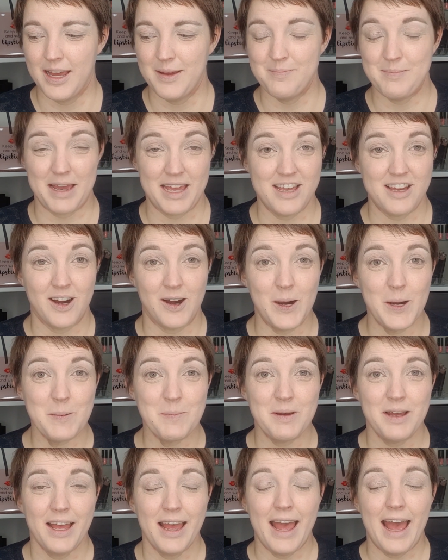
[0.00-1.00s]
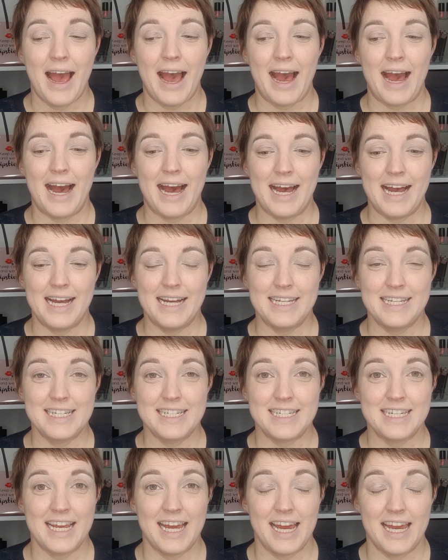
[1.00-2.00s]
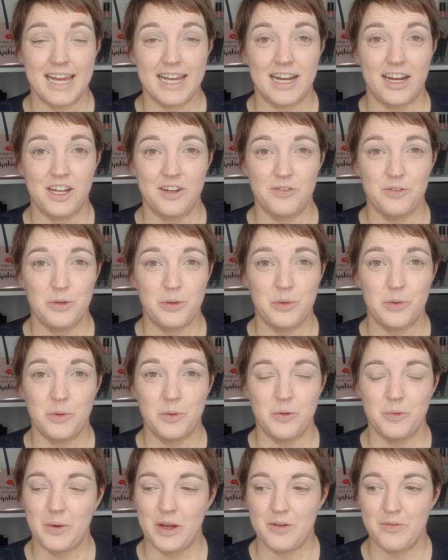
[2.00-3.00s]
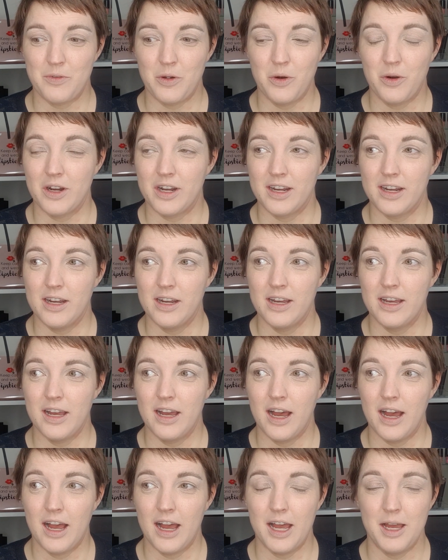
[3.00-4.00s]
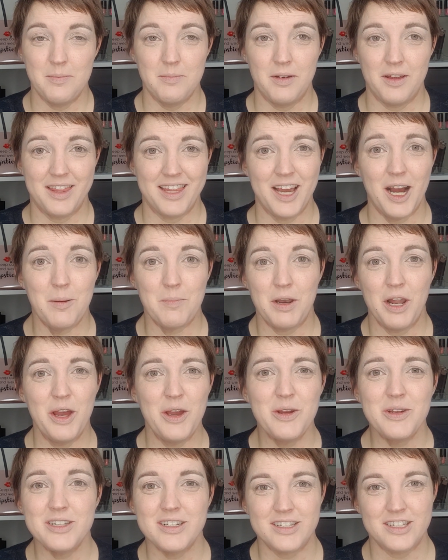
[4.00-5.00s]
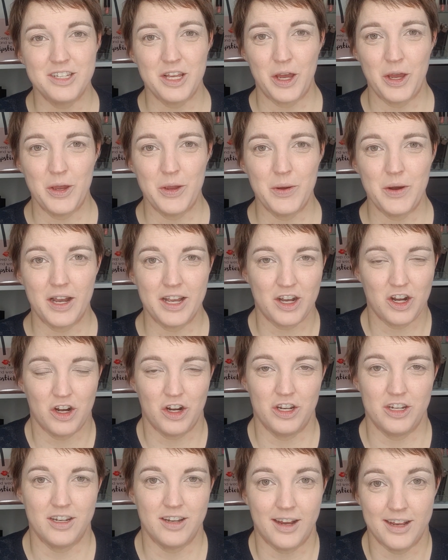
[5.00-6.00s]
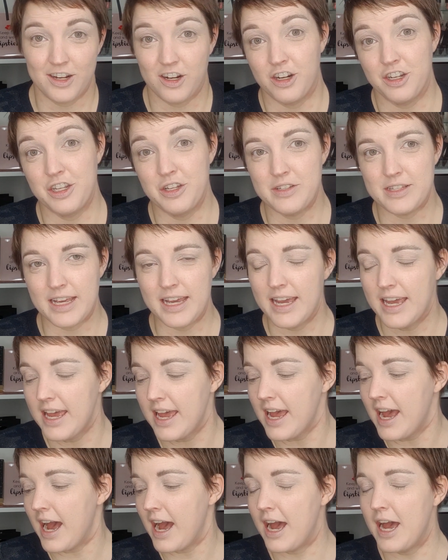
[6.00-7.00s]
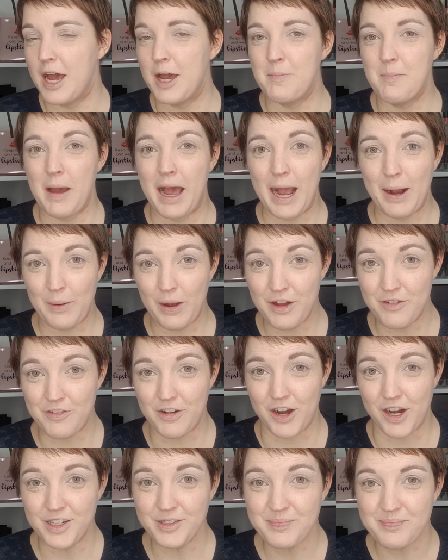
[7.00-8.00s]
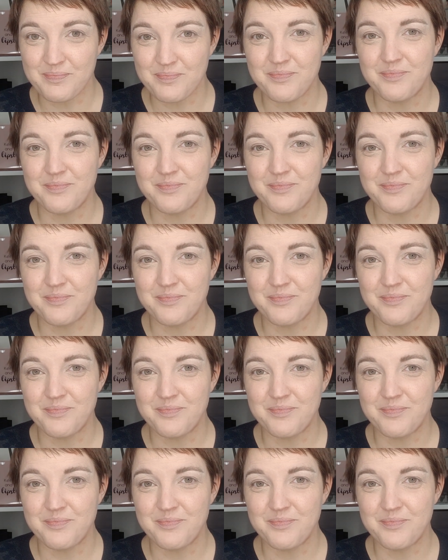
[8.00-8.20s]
makeup, and yeah, it kind of all went wrong in the upload, so I can't use it. However,